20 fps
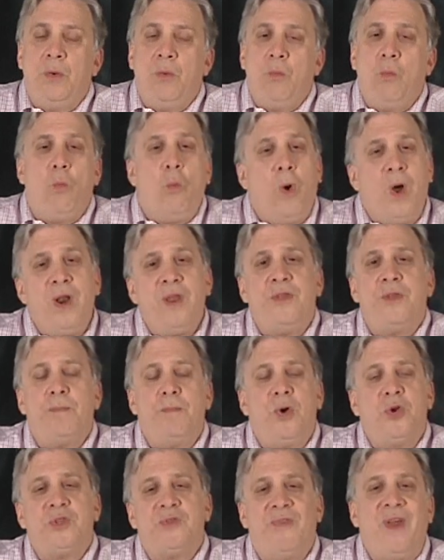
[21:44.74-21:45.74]
One of the
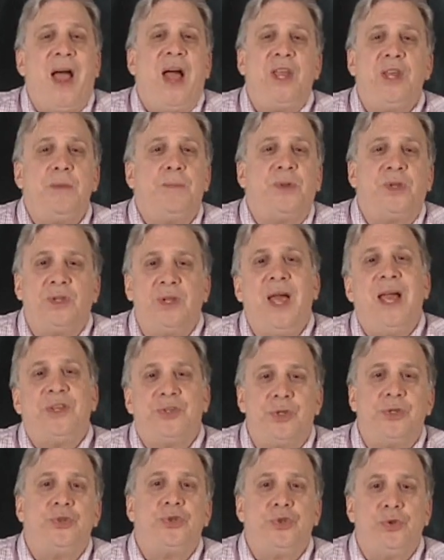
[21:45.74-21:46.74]
most valuable
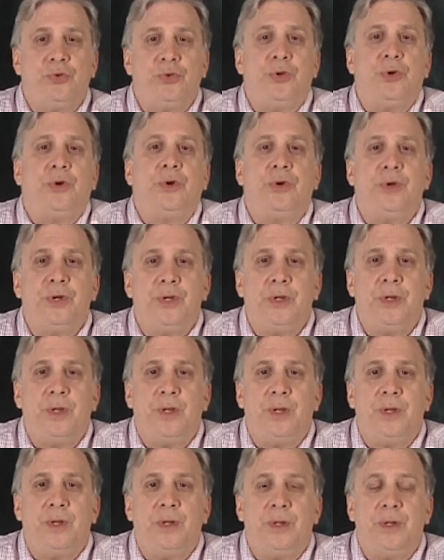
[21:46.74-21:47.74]
lessons you learned
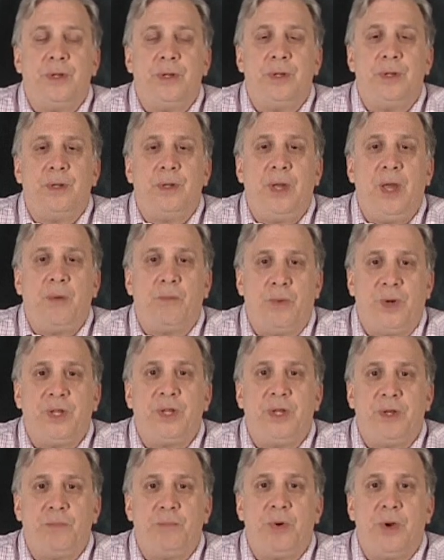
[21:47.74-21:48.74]
at
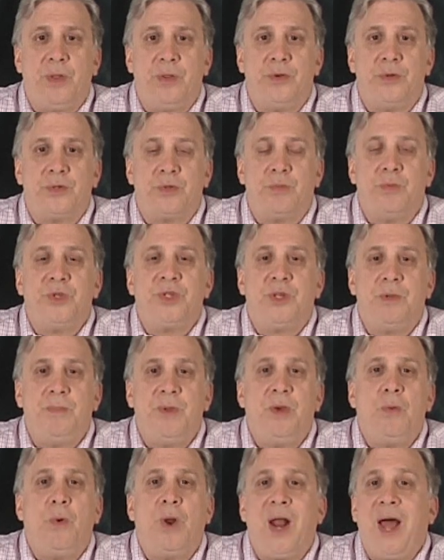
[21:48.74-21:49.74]
Ringling Brothers was to
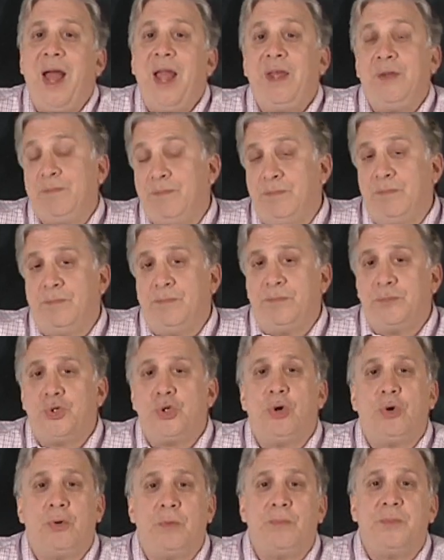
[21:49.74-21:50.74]
be what I
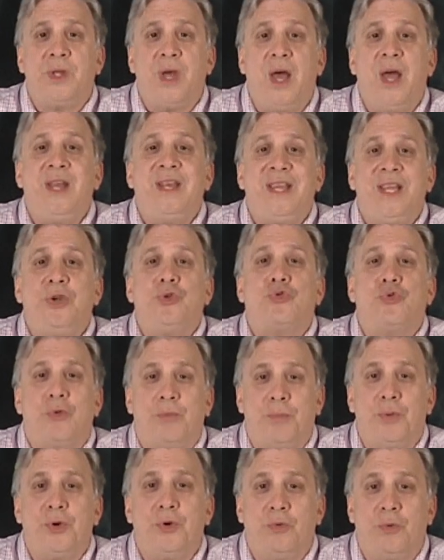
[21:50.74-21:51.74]
termed an
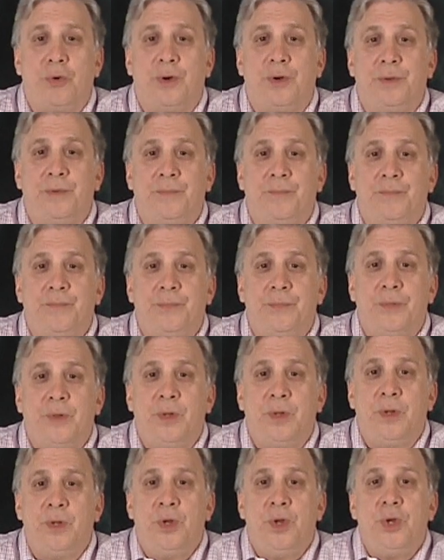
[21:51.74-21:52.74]
intrapreneur.
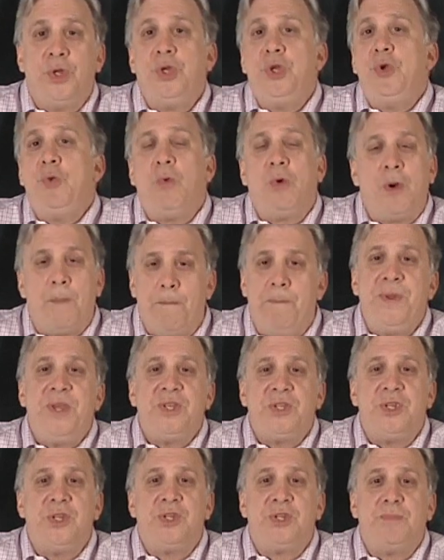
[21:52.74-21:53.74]
You were a
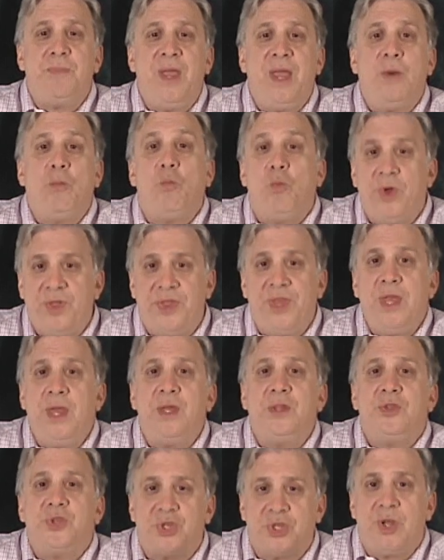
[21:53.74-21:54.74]
businessman
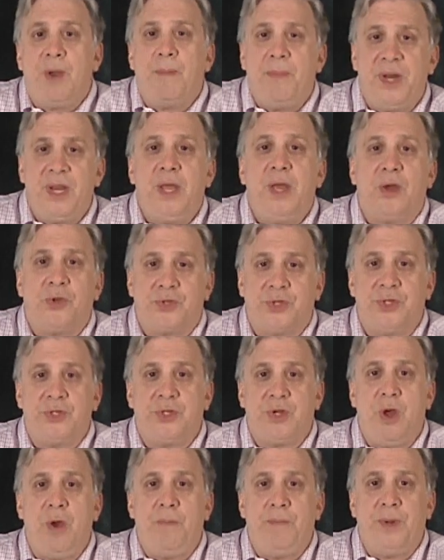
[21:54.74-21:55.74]
within somebody else's
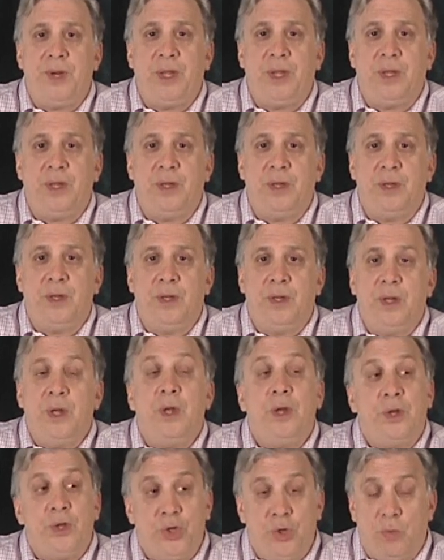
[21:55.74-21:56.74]
company.
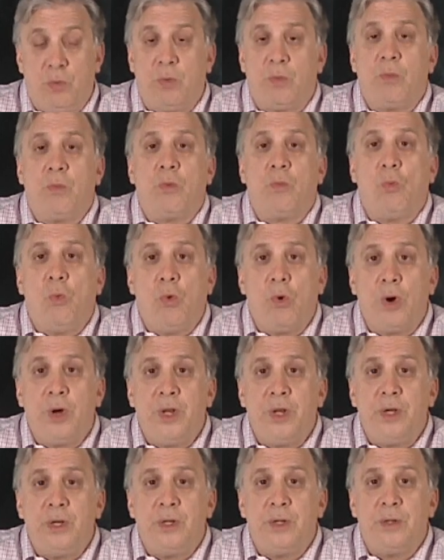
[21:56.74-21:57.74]
You were
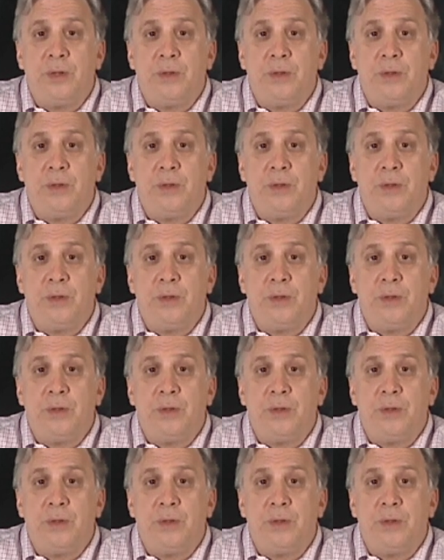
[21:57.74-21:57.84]
rewarded,